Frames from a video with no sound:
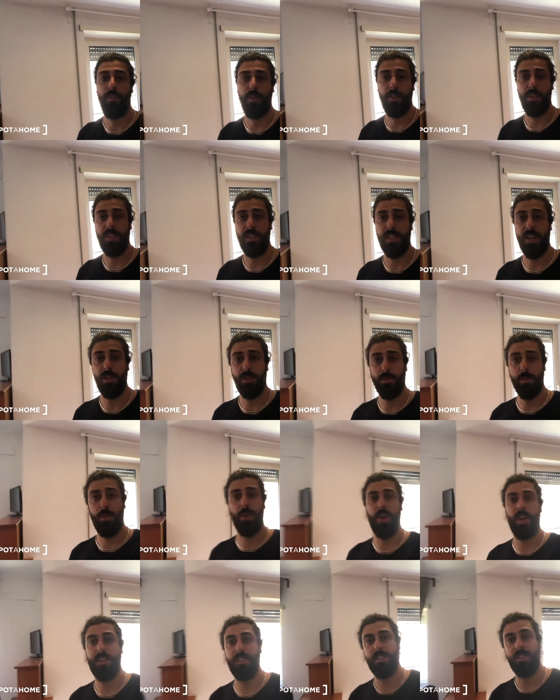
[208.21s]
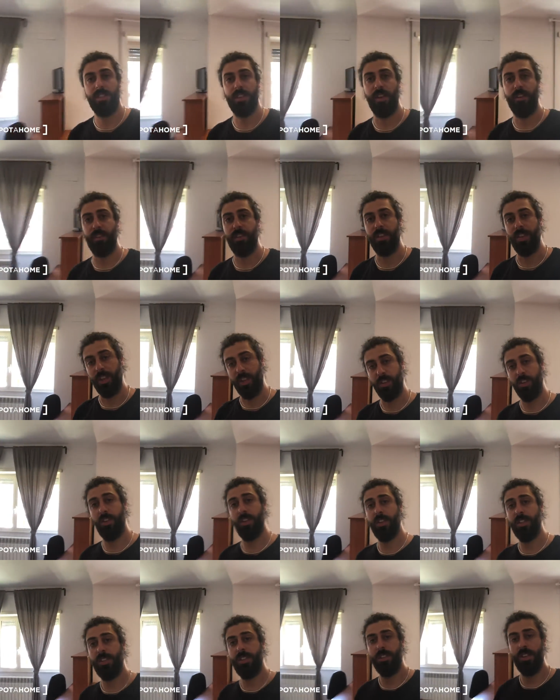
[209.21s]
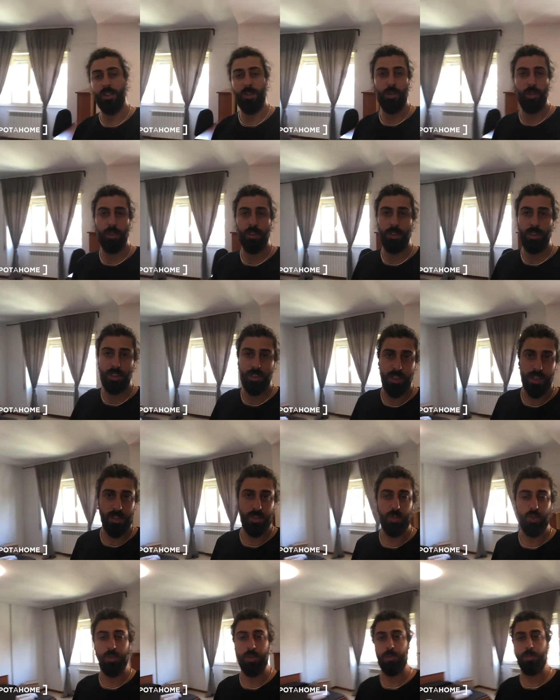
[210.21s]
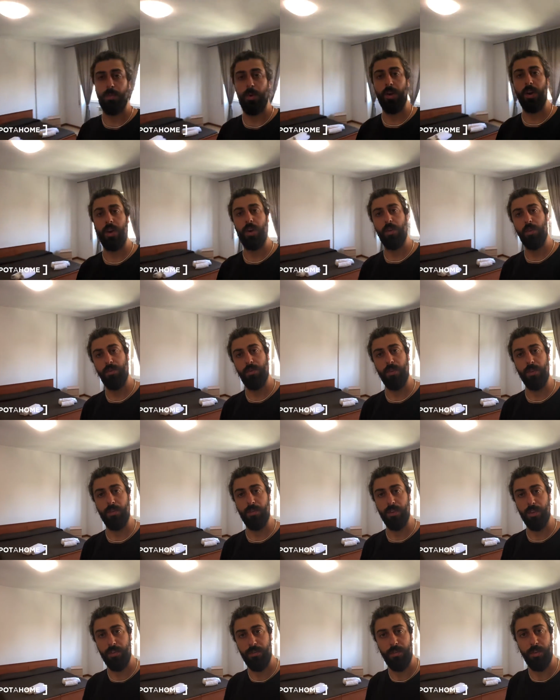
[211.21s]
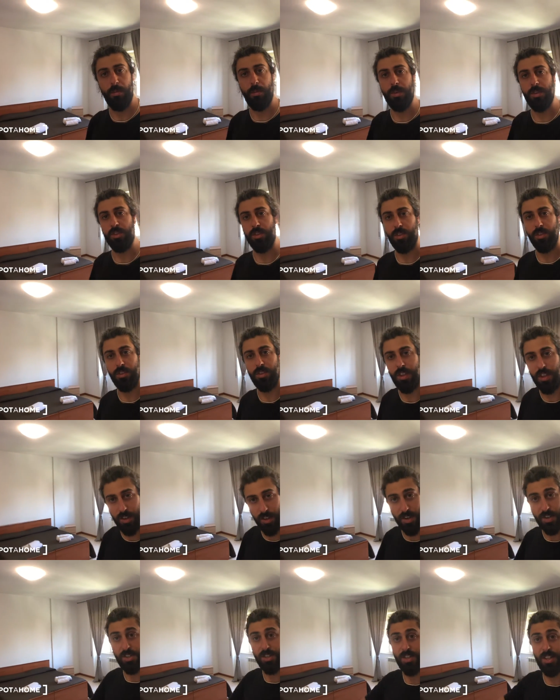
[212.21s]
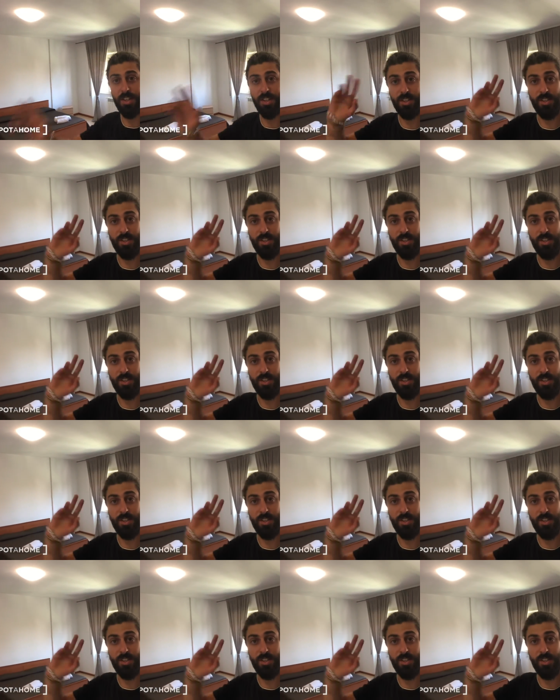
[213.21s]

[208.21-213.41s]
for this house more or less is everything. Don't hesitate to contact us on Spot Home for further information. Take care, Shindy.